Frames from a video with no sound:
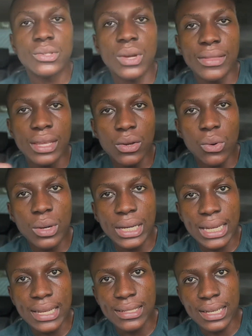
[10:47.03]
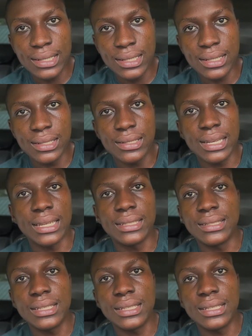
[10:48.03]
I think organizations and